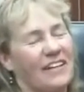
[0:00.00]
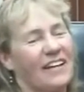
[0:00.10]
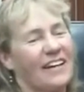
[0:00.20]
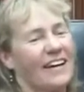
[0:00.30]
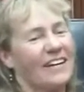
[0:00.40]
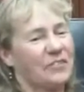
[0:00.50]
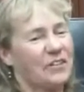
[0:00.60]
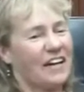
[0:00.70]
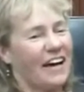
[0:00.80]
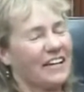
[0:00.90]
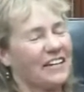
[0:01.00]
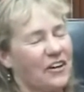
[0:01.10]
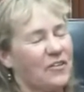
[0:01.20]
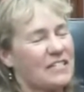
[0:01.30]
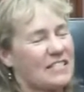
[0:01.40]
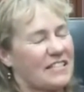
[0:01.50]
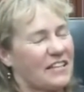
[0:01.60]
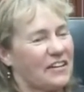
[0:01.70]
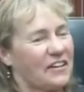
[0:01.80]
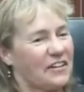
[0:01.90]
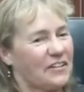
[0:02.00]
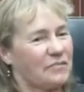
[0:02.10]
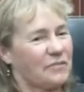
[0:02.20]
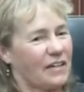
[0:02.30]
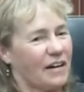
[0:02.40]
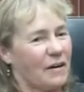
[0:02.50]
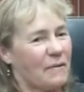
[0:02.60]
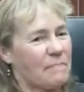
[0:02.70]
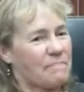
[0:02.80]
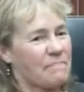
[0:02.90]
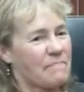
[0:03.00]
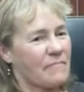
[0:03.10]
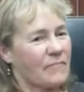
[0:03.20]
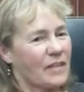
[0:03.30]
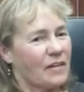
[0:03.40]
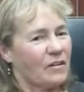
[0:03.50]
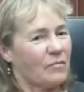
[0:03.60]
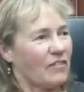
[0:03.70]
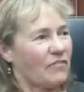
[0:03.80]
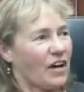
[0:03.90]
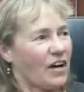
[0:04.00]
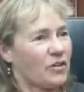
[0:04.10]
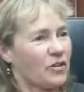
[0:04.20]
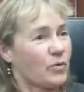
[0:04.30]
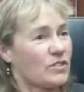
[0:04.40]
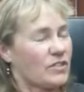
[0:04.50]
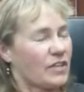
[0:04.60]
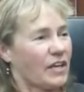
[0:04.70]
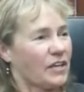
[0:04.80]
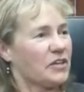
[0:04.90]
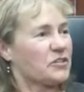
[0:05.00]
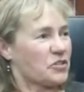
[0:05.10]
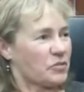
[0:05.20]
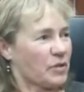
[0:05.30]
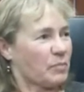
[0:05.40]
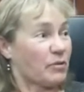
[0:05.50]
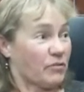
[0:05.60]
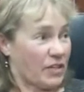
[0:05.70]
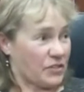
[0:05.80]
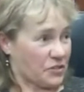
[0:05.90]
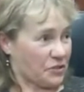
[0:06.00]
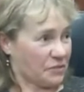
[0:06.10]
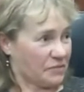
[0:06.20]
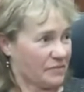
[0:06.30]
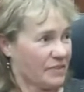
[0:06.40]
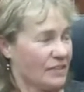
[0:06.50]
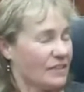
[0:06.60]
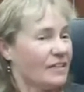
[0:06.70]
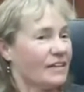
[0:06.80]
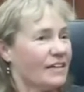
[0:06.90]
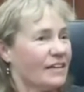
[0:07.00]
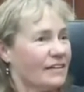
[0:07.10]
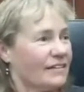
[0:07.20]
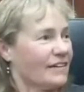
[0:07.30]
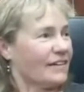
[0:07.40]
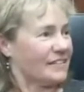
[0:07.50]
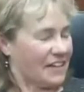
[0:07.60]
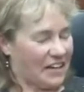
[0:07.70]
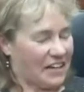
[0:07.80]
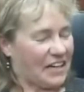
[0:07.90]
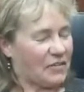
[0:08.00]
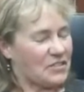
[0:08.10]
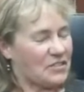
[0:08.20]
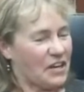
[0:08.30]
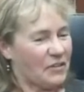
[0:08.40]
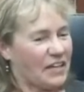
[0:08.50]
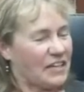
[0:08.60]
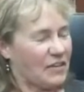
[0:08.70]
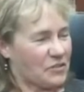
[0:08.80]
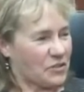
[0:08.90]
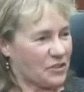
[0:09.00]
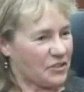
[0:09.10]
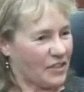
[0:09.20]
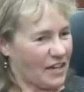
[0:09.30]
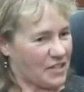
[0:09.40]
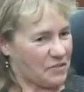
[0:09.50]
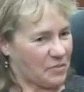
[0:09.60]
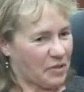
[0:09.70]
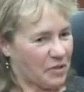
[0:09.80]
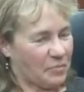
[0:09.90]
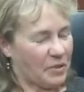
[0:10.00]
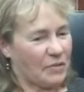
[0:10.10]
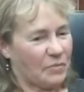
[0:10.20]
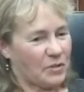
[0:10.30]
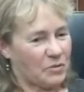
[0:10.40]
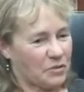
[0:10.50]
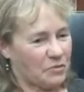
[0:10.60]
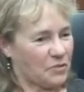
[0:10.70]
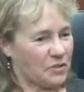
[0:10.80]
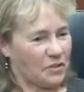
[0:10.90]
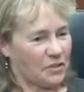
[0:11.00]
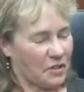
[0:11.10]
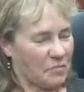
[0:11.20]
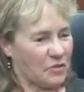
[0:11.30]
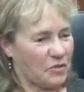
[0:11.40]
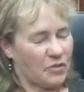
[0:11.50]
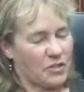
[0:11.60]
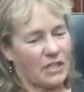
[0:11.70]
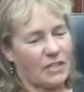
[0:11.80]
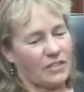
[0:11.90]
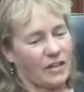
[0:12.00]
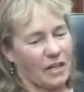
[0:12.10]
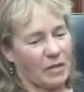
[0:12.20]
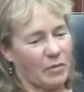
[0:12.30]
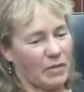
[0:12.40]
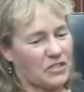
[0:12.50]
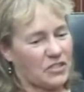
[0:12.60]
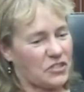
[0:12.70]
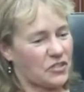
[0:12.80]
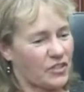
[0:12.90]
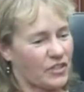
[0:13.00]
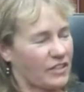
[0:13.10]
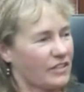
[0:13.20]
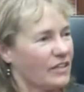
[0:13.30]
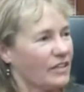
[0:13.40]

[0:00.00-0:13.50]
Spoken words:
Yeah, well, I always think of, my father was a history professor. And yeah, and I never took a class from him. I went to a different university and he taught it, but my sister did.